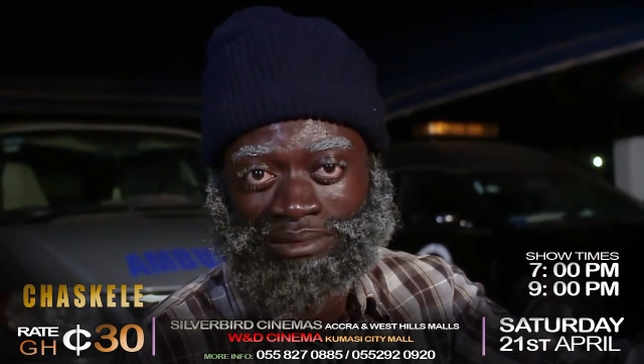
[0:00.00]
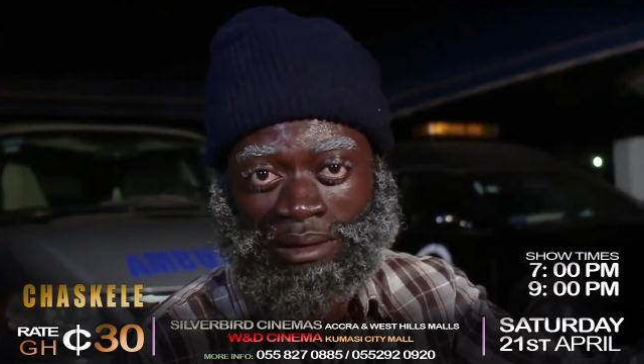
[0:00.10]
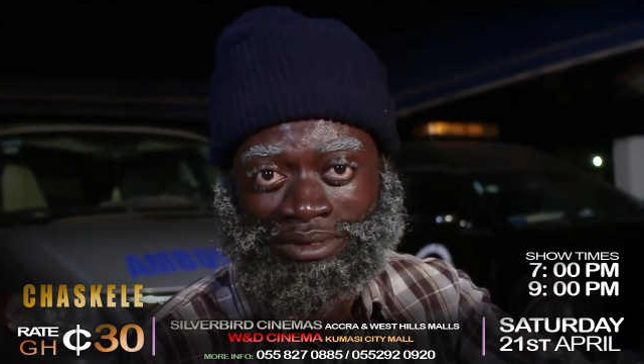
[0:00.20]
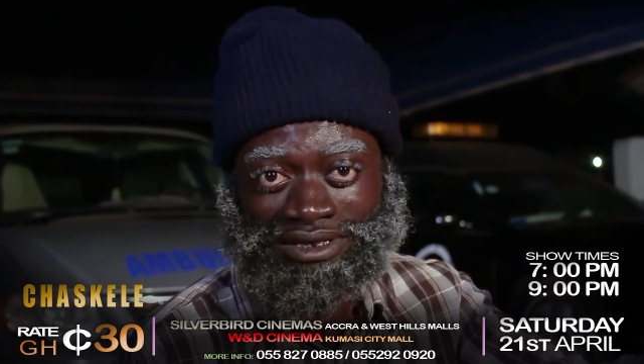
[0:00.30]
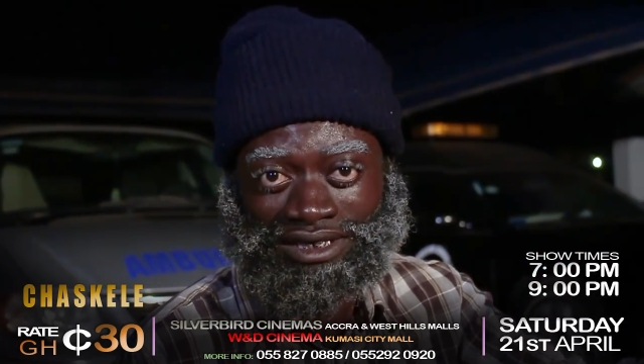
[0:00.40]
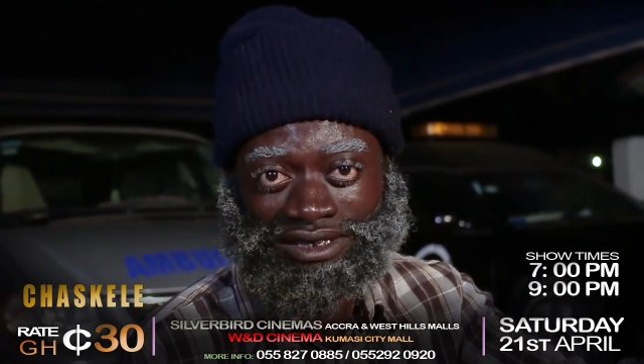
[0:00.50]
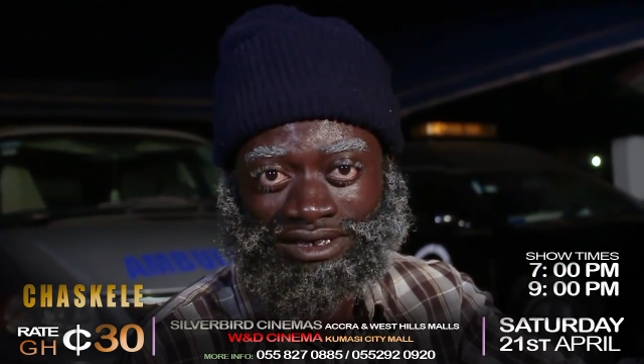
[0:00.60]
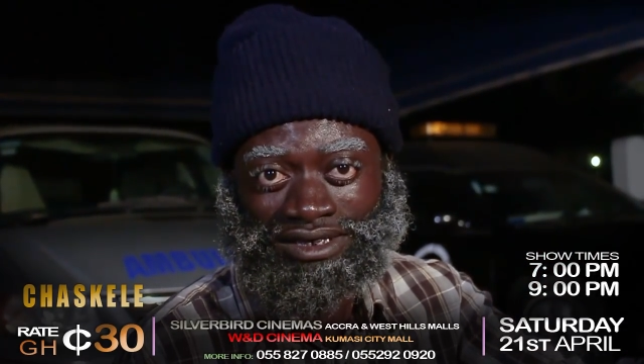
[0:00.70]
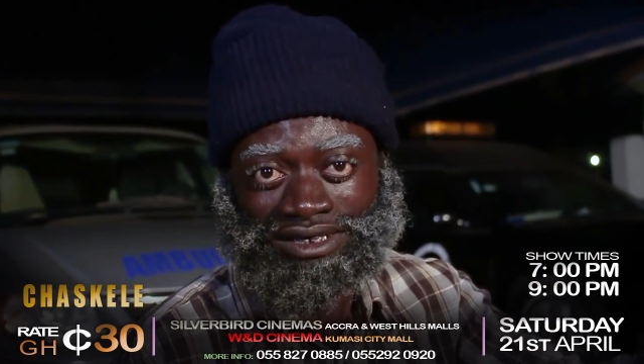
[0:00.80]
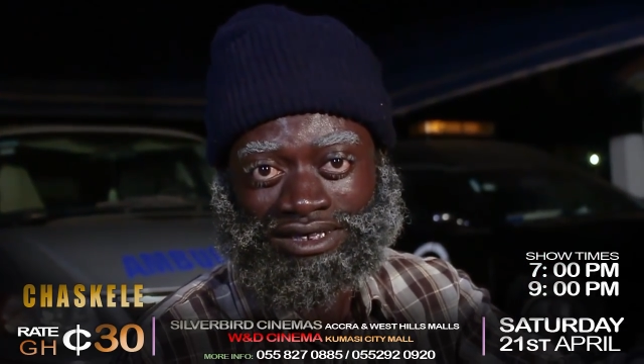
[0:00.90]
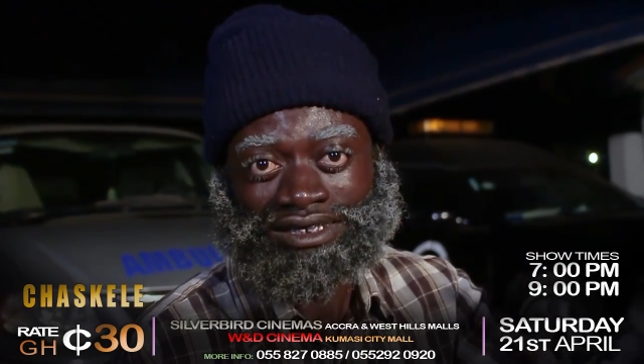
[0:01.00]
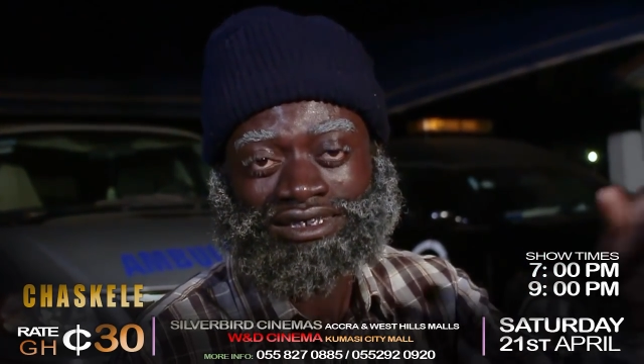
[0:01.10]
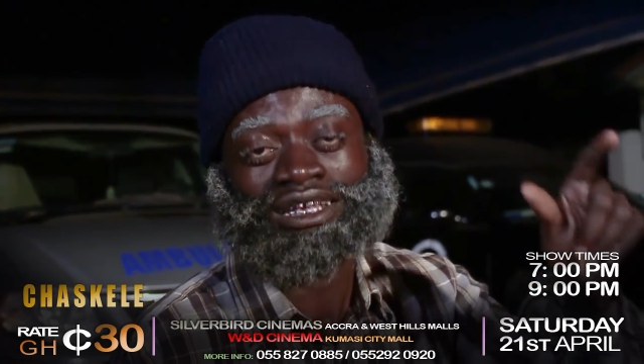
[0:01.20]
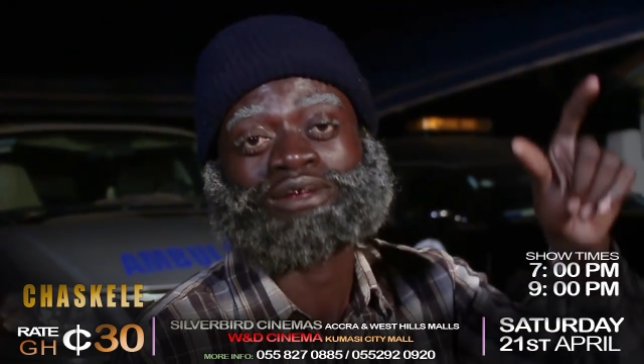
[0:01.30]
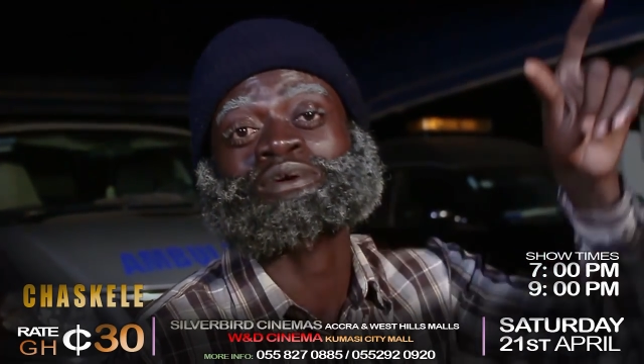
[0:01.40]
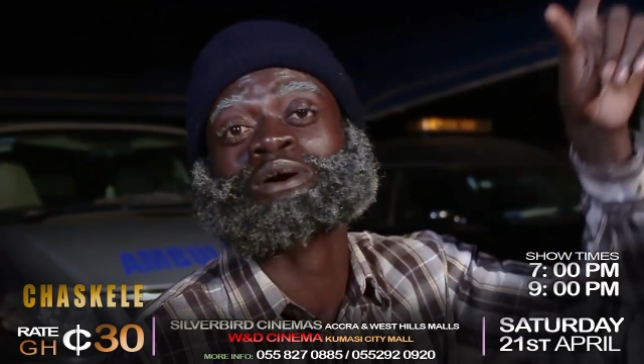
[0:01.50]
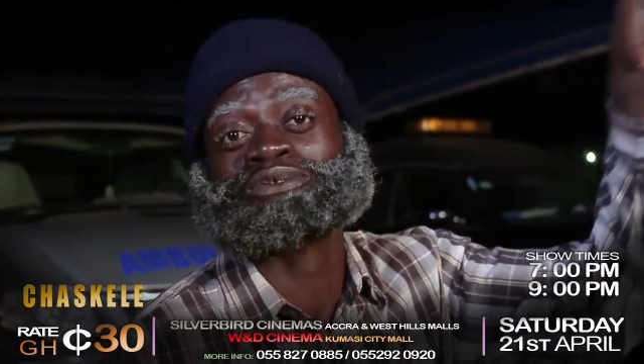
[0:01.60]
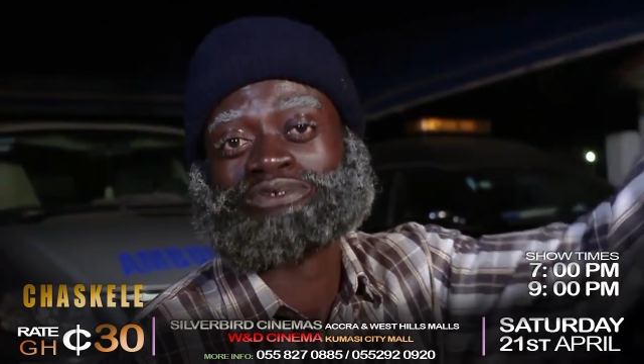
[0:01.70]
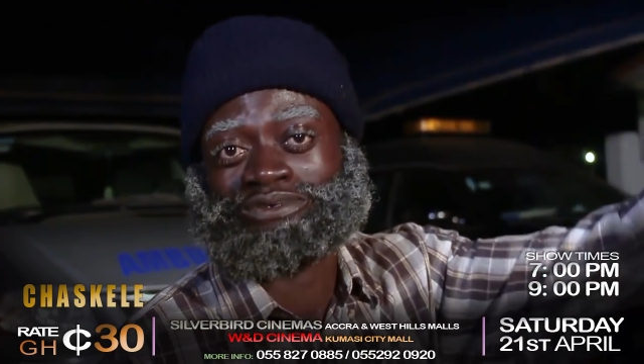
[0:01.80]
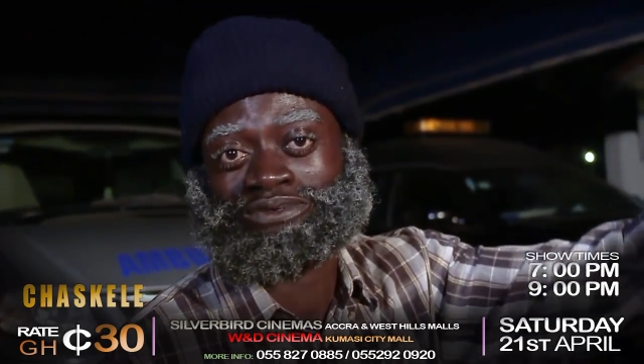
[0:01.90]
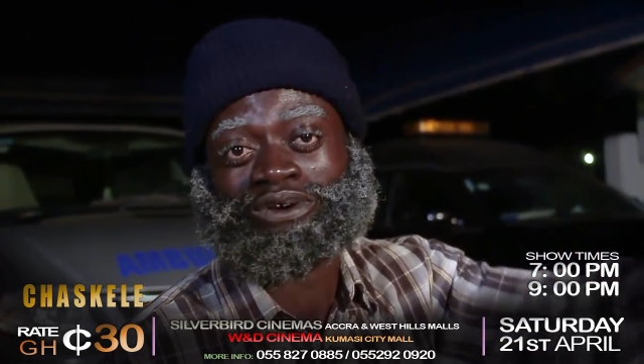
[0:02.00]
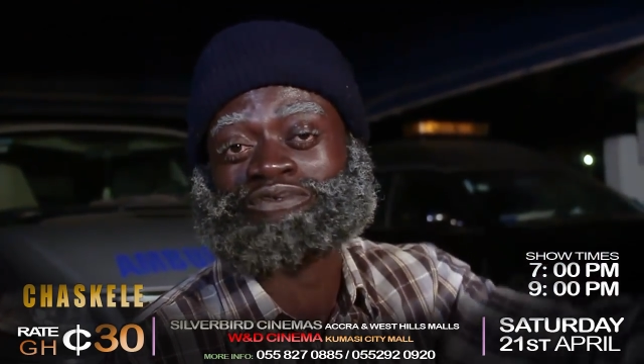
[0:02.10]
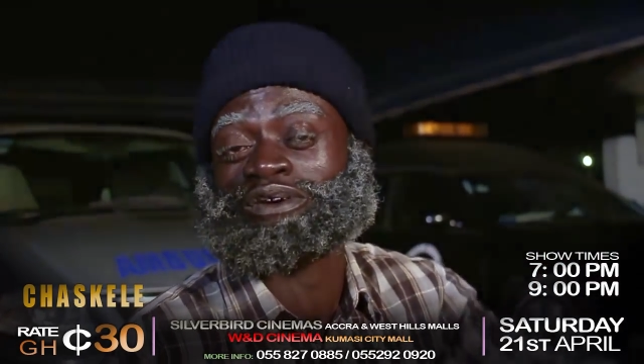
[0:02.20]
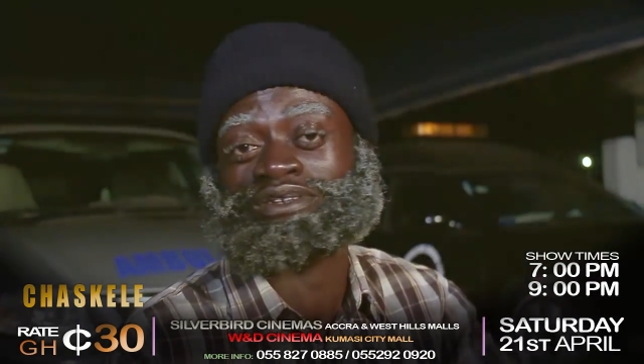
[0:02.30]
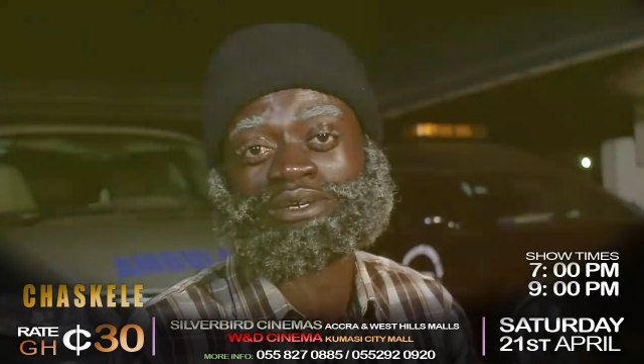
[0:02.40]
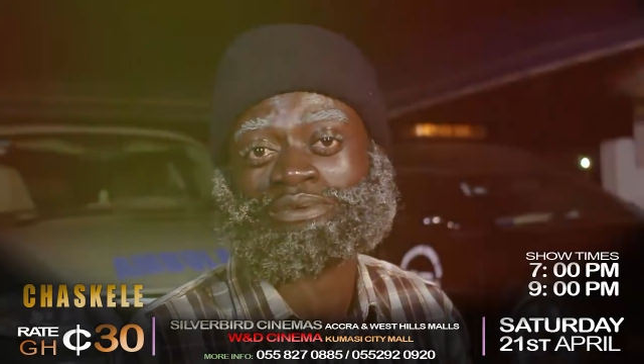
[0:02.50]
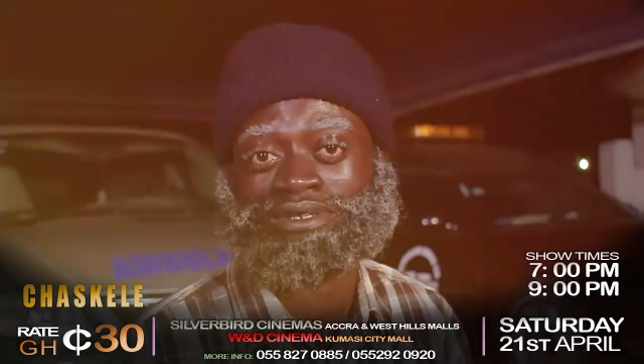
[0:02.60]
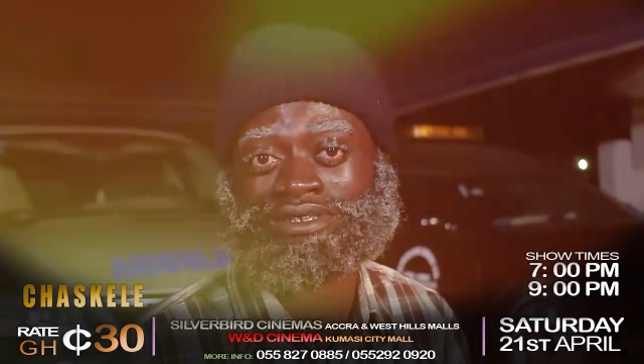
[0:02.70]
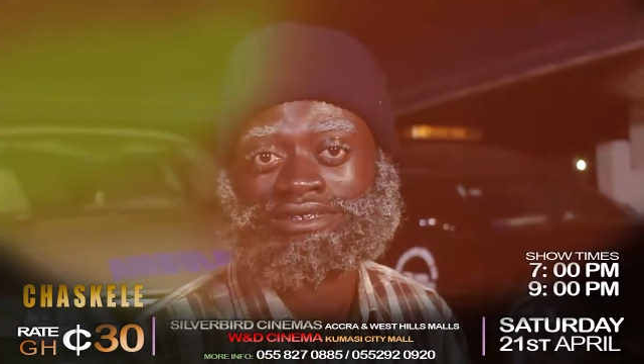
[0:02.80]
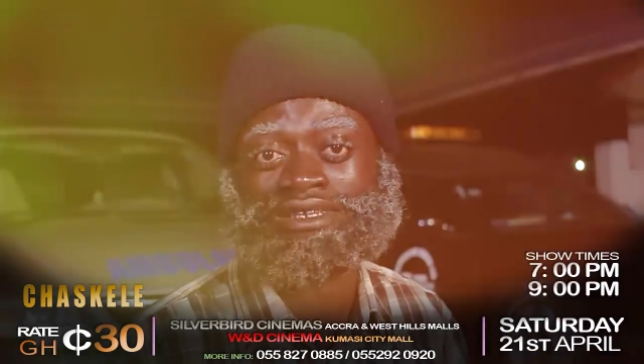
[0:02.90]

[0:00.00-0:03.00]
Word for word: as I wish. The local children won't found every.